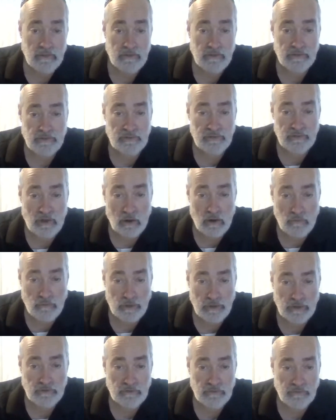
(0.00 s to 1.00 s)
This is our
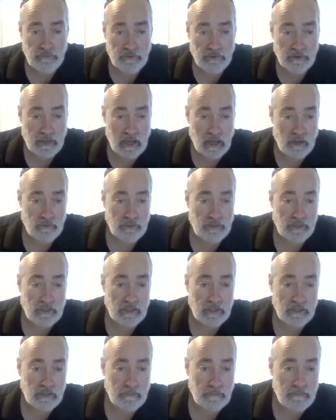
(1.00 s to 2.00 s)
reason for counting
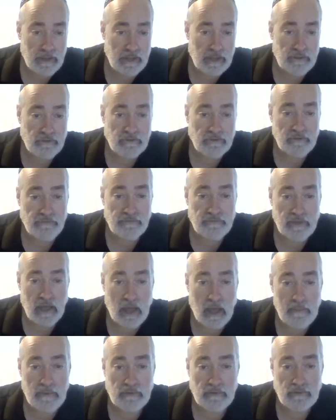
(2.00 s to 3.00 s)
the independence of
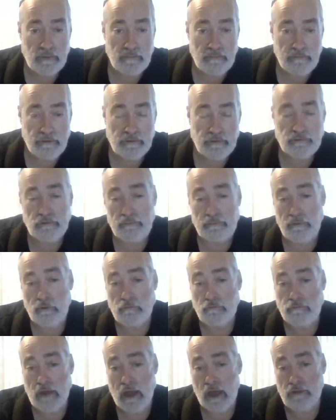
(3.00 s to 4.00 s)
time as a
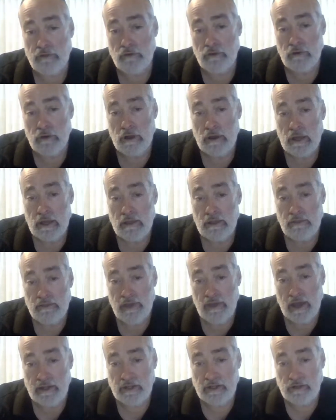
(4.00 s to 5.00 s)
principle rather
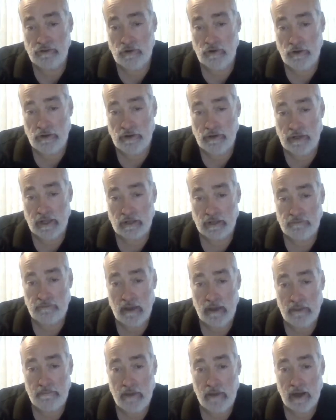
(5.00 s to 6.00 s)
than eternity, as
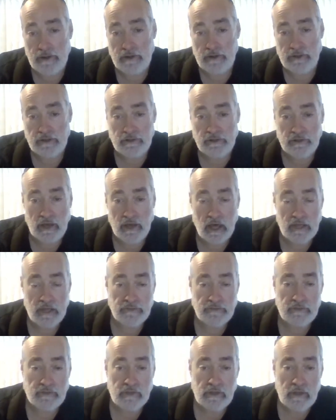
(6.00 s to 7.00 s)
Maimonides
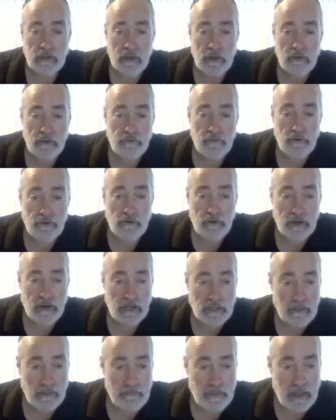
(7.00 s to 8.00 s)
does. For
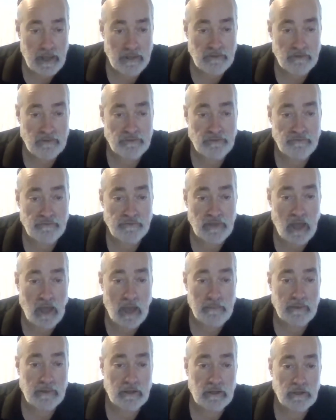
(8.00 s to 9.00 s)
independence of
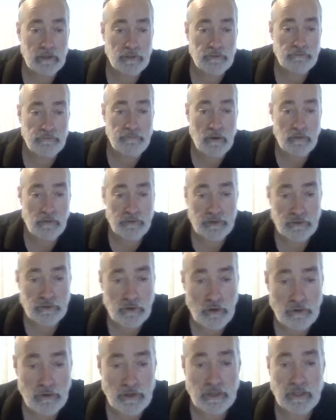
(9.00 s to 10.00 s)
time includes both
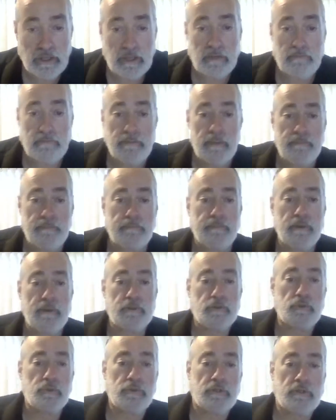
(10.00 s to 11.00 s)
eternity and
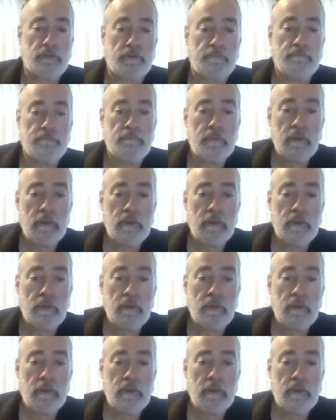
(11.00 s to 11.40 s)
perpetuity.